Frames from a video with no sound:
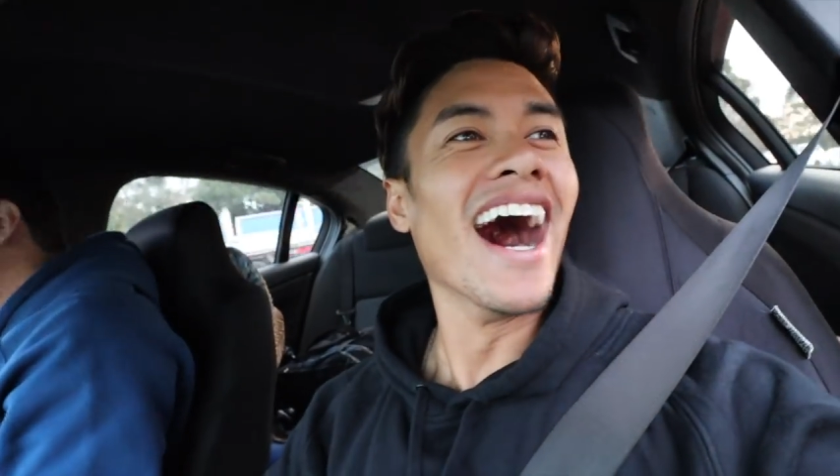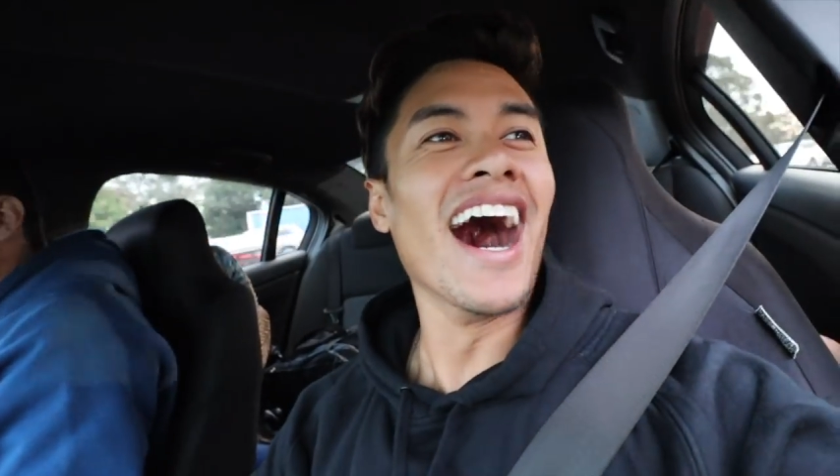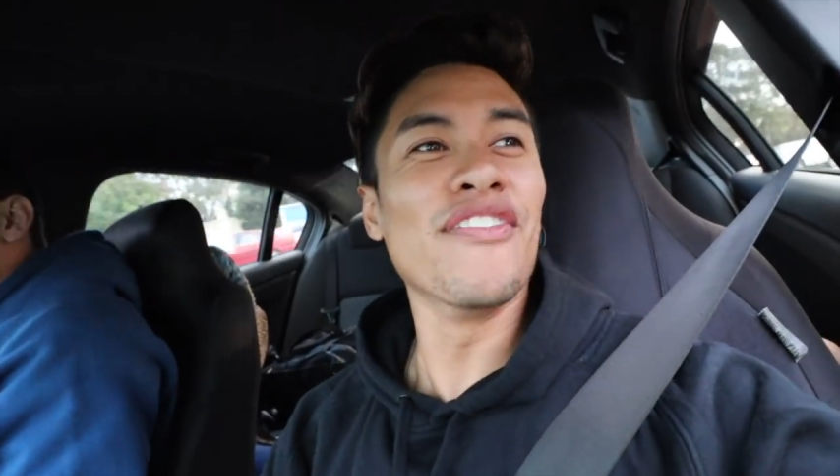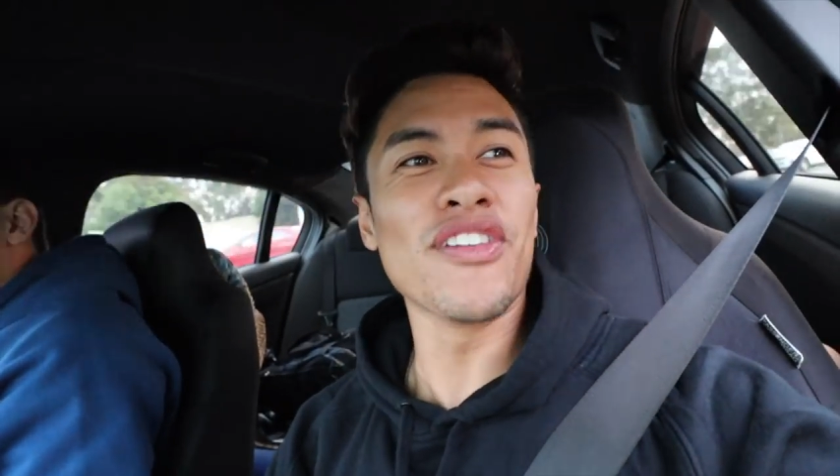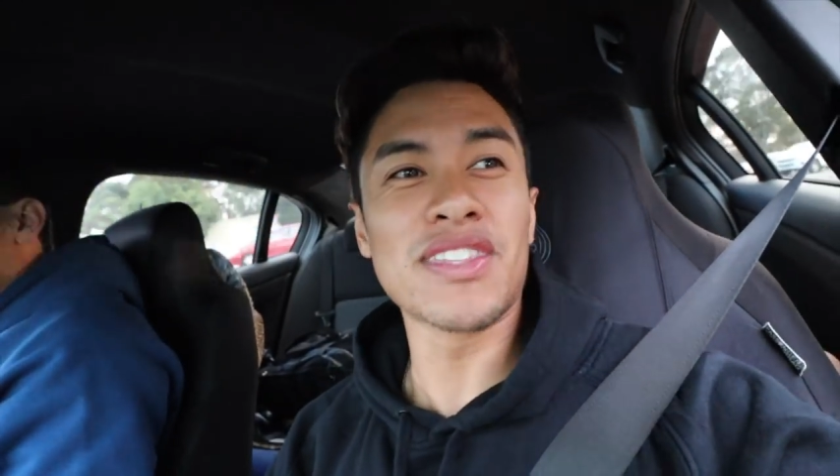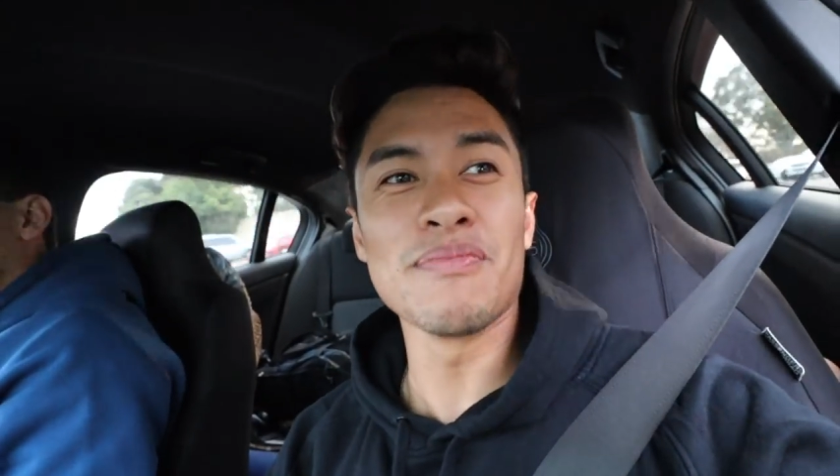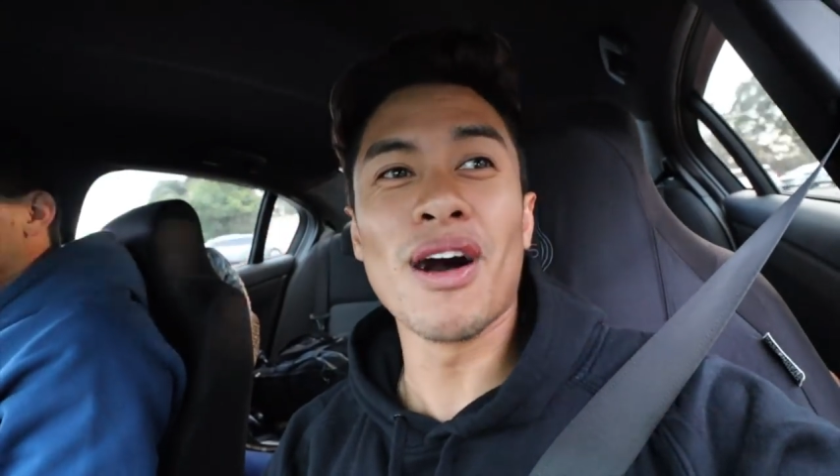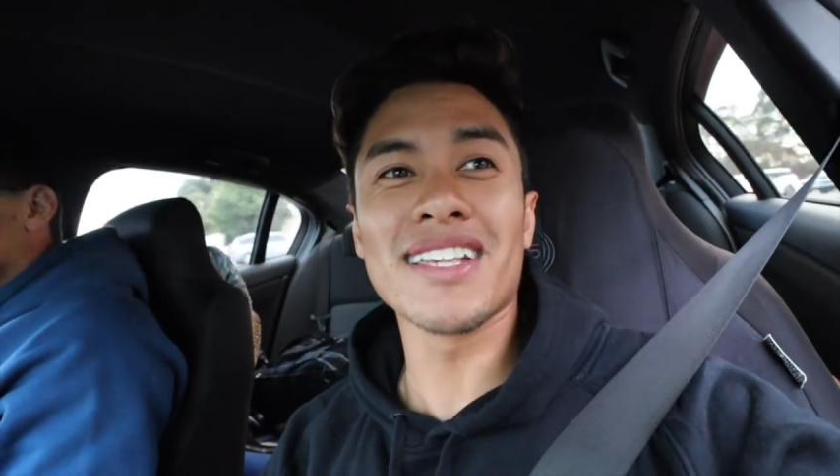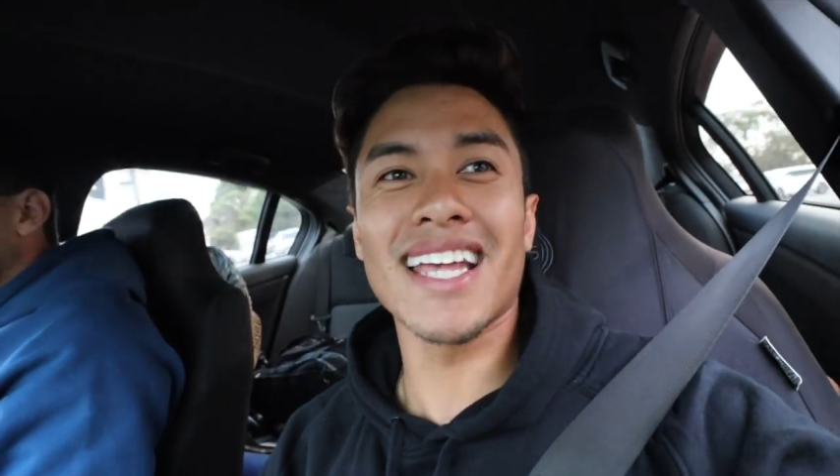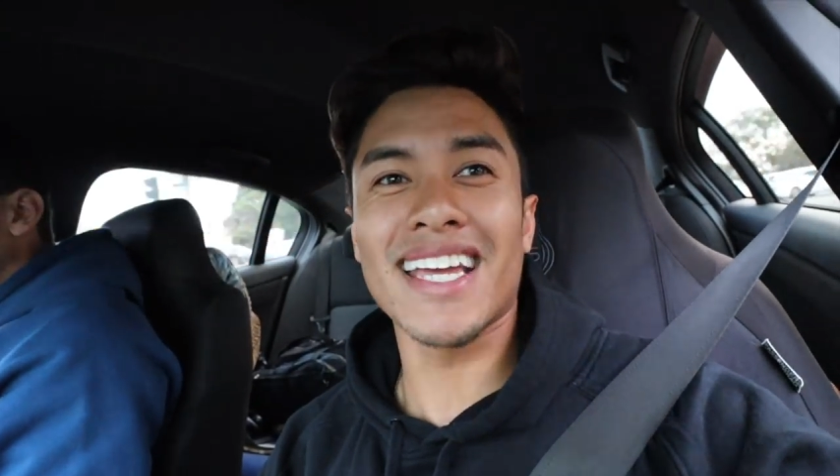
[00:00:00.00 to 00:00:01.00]
uh, 15
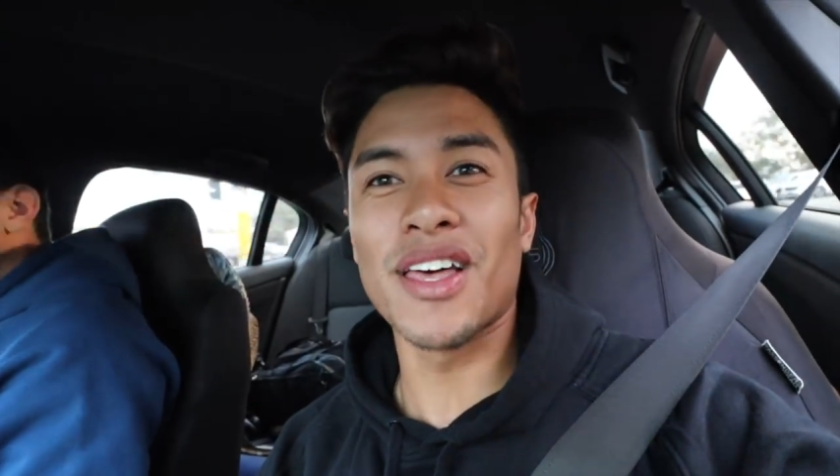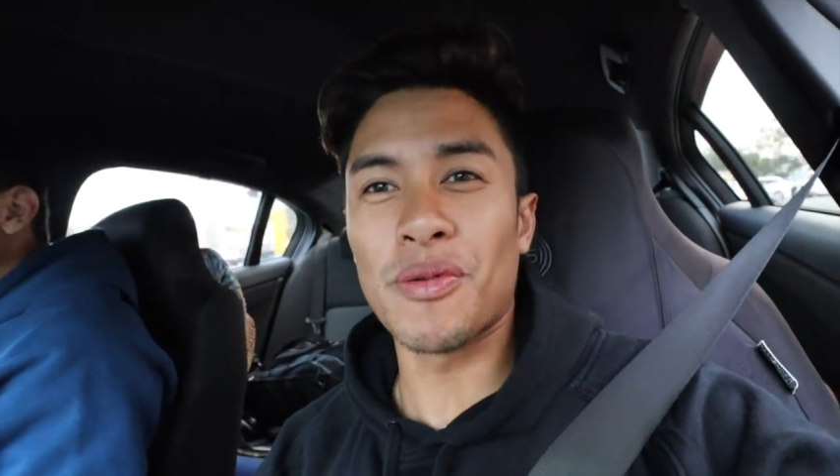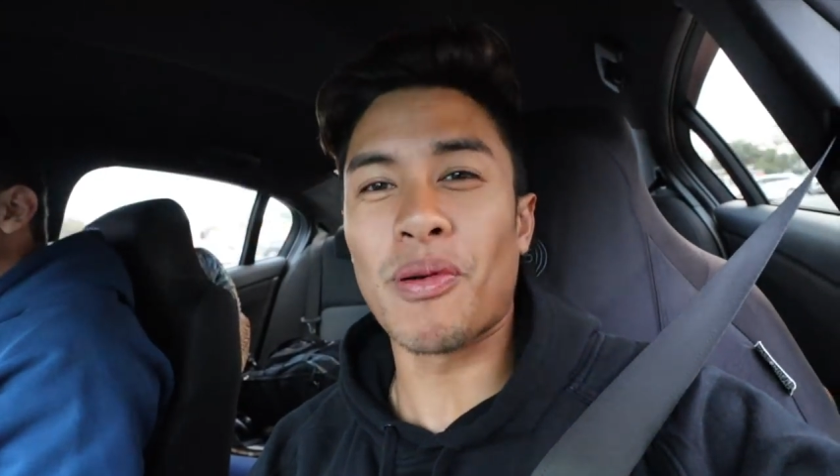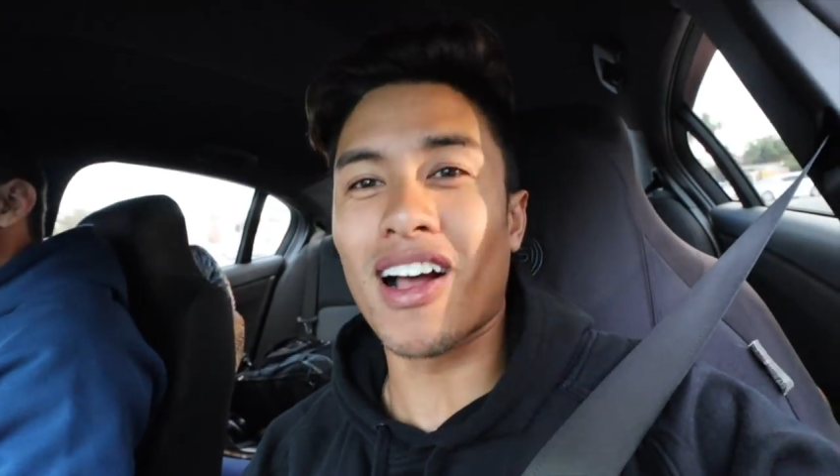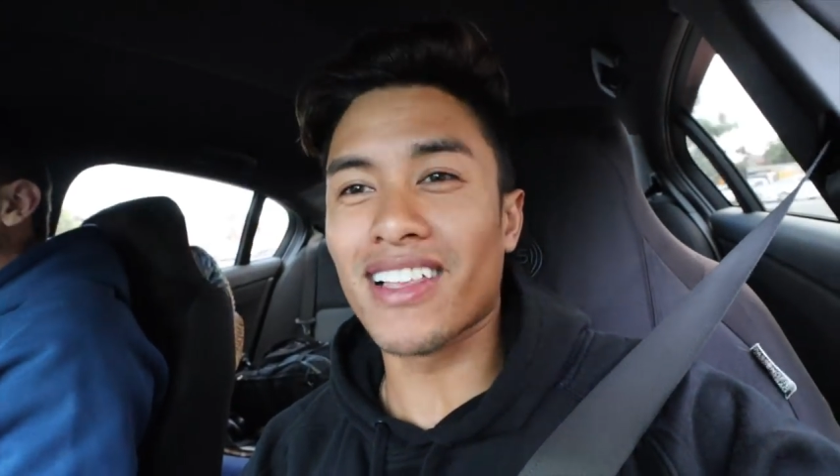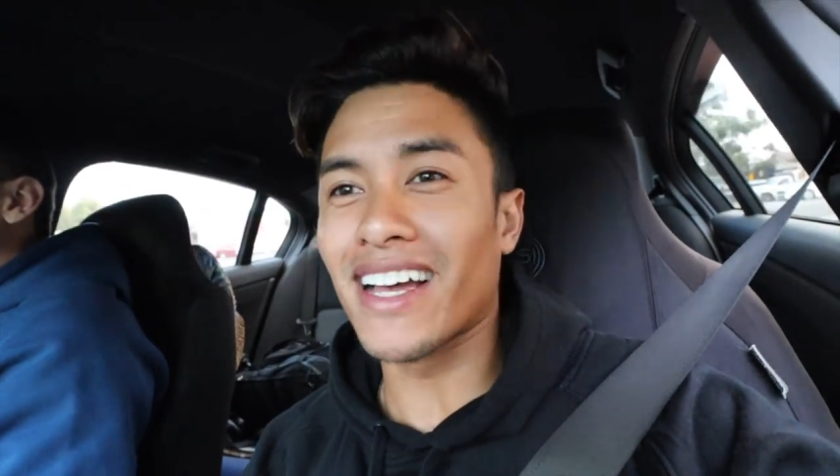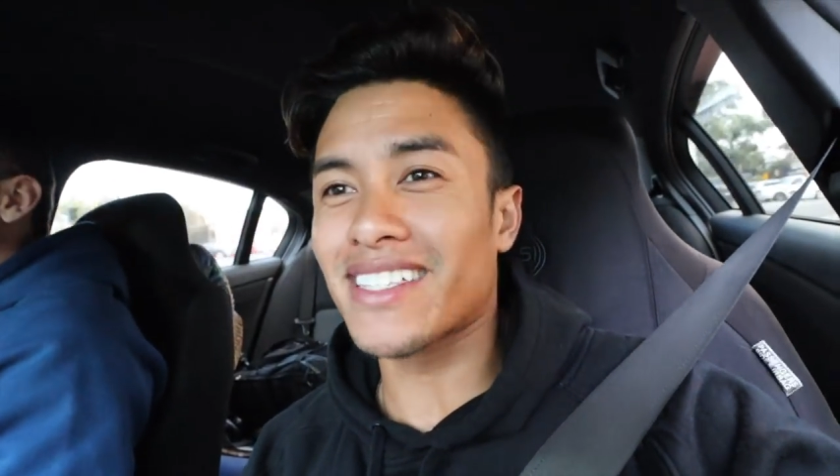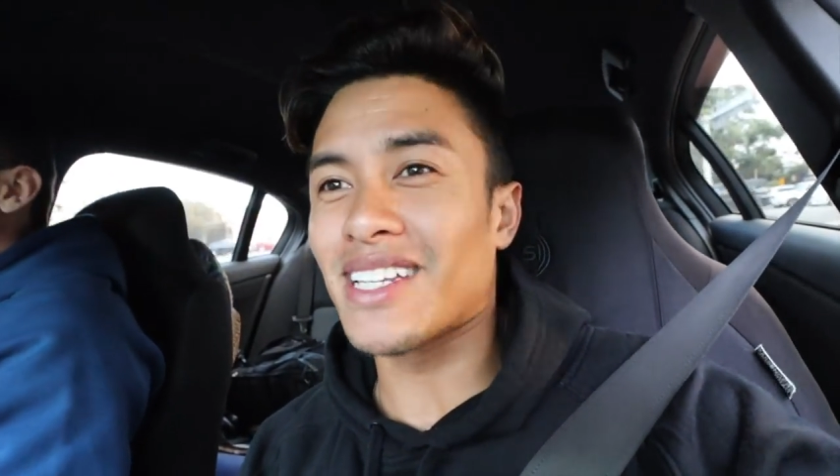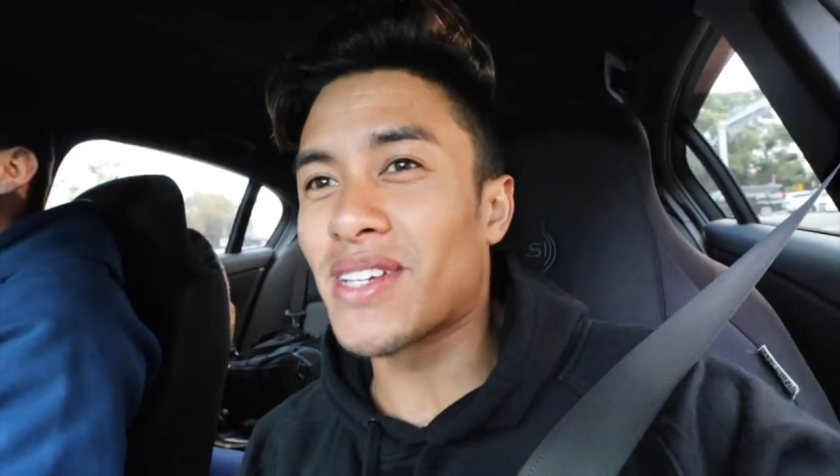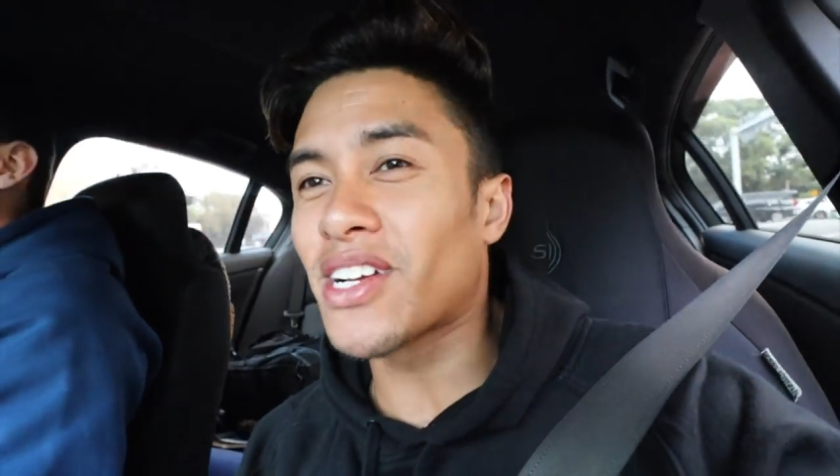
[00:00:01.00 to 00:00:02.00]
balls a second on the Prague layout.
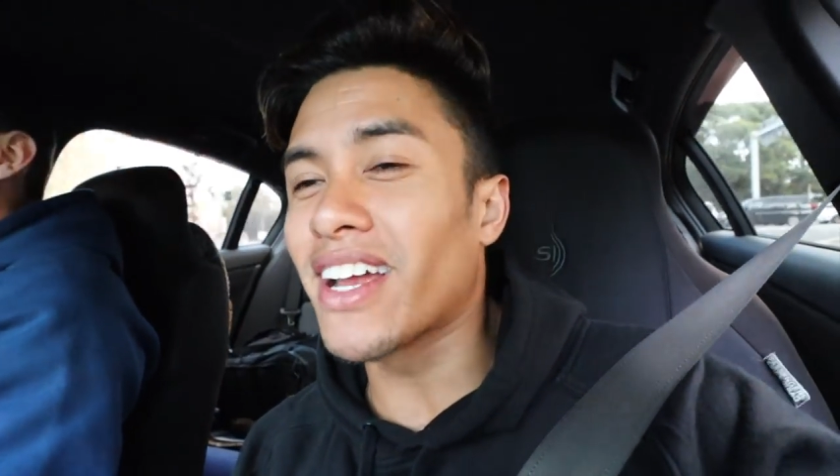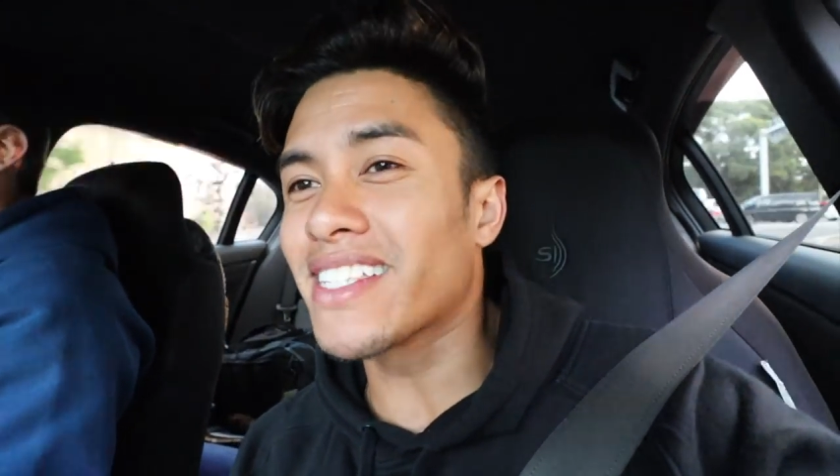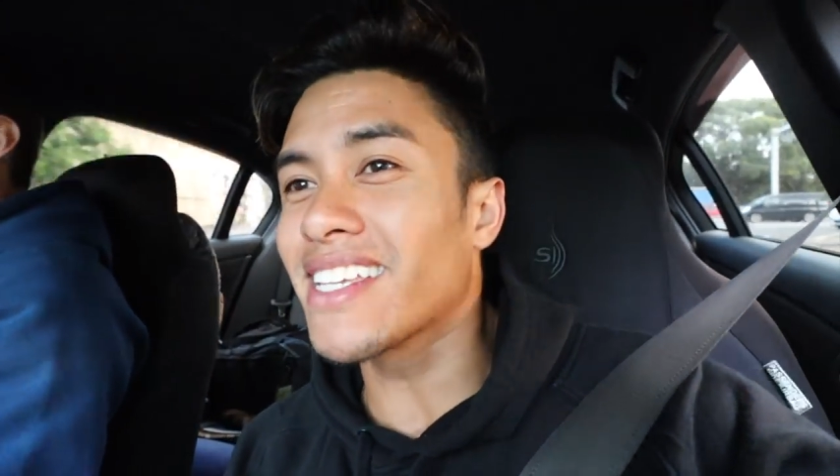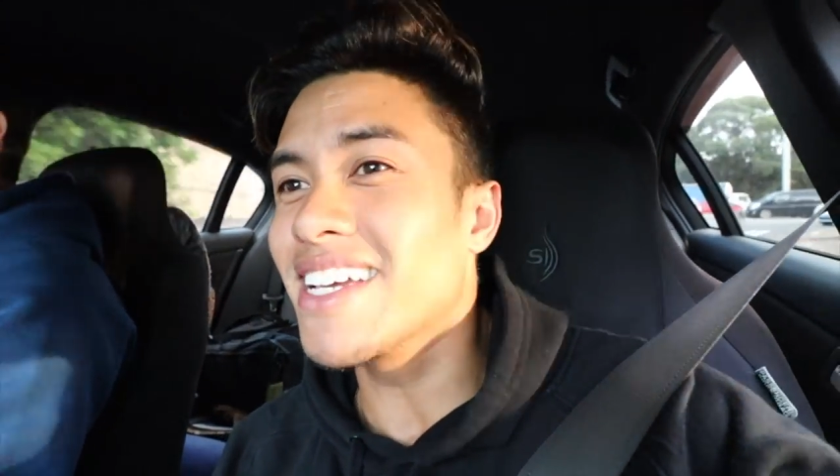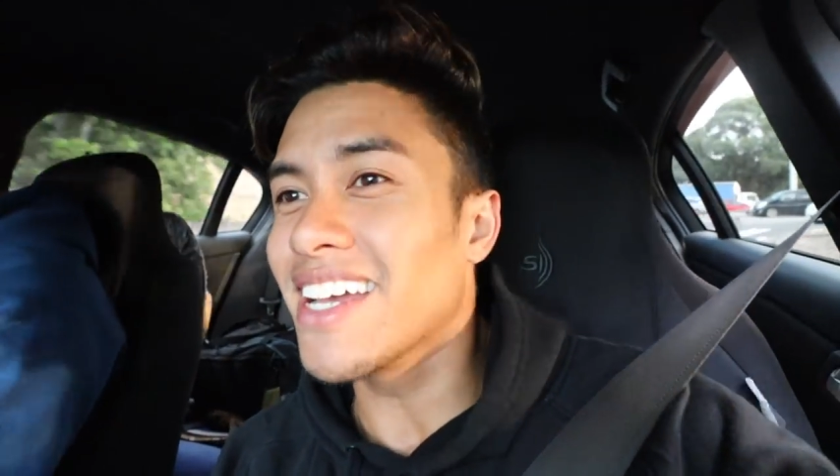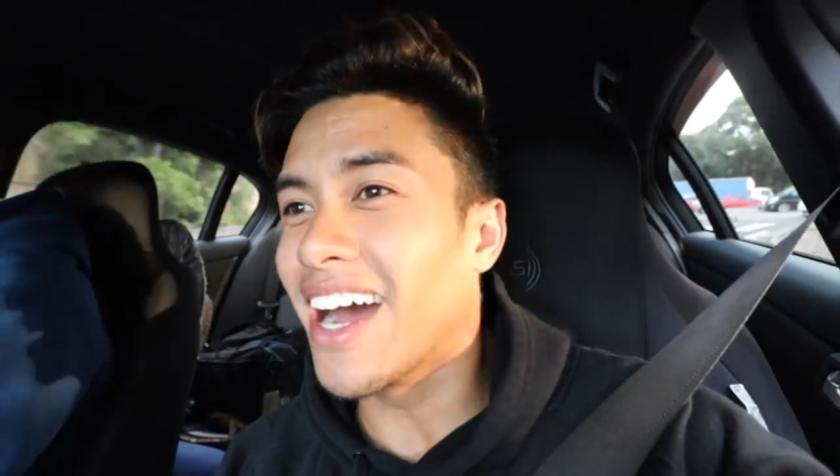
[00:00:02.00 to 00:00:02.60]
It's gonna be crazy.